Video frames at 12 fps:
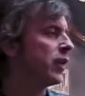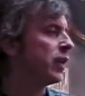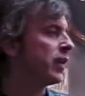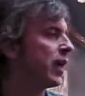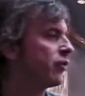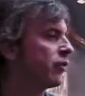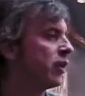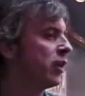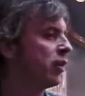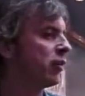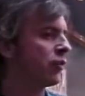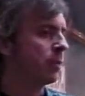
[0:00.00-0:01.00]
on for 10,000
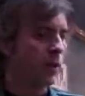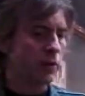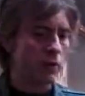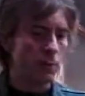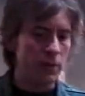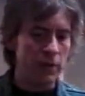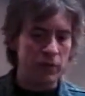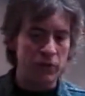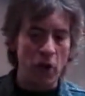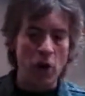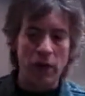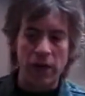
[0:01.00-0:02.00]
years, but there's these
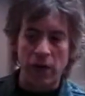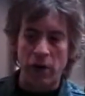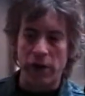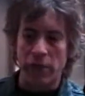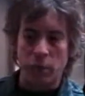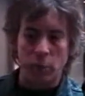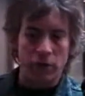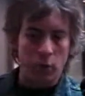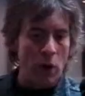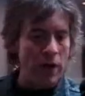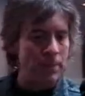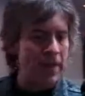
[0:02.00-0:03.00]
dark areas where
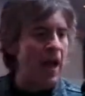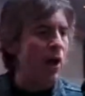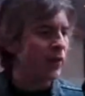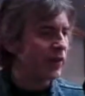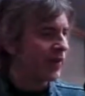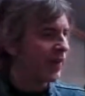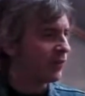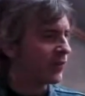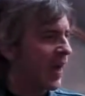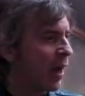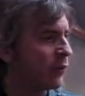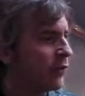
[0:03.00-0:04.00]
it's wiped out. It takes
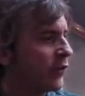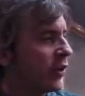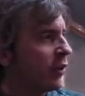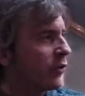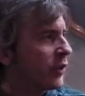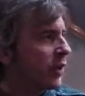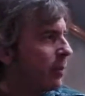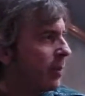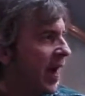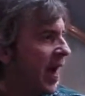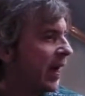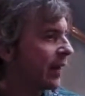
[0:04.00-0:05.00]
thousands of years to
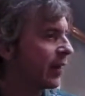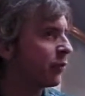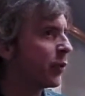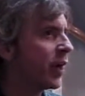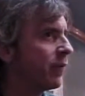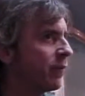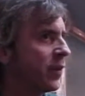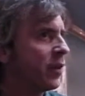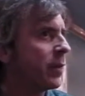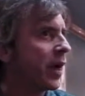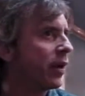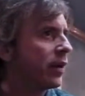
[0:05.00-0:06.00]
come back. That's the way I
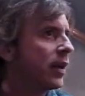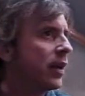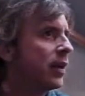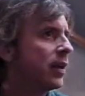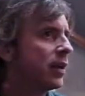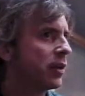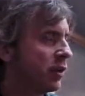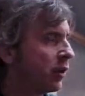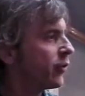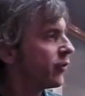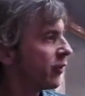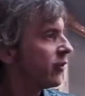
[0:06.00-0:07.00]
feel about, you
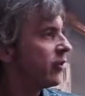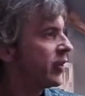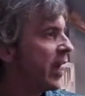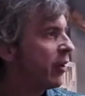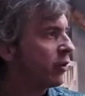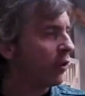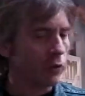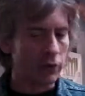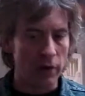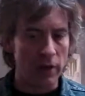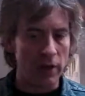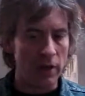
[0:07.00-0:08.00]
know, the 60s
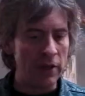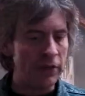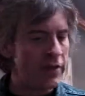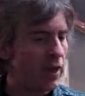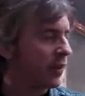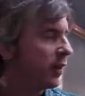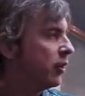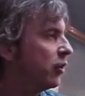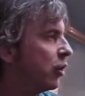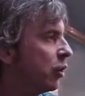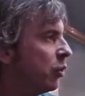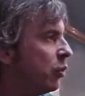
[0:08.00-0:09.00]
counterculture. It's nothing
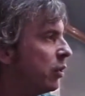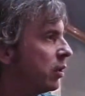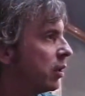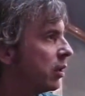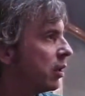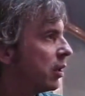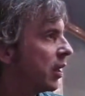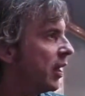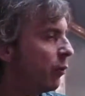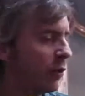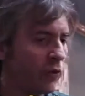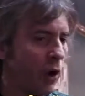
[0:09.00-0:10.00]
new.
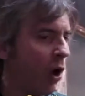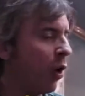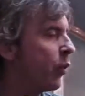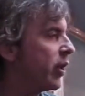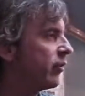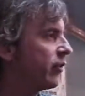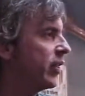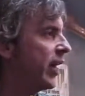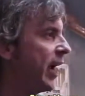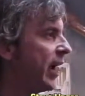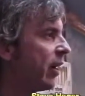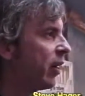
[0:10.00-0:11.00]
It was always
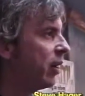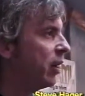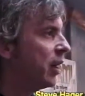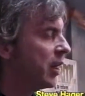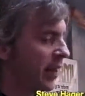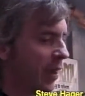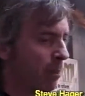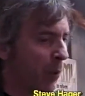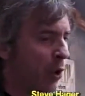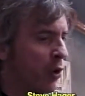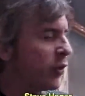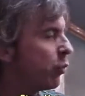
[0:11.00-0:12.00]
there. Good. They
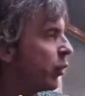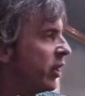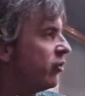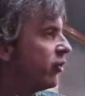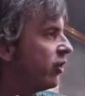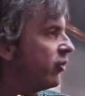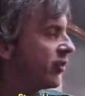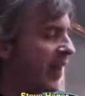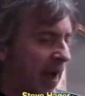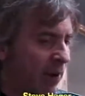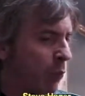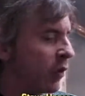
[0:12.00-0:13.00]
burned the witches.
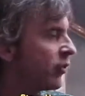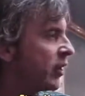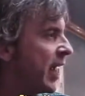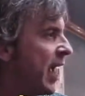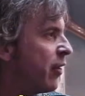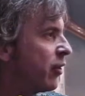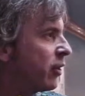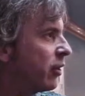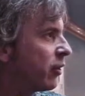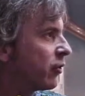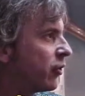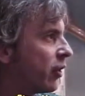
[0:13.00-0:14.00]
That was the
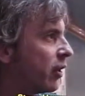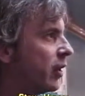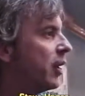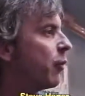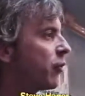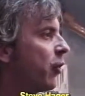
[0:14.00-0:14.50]
counterculture.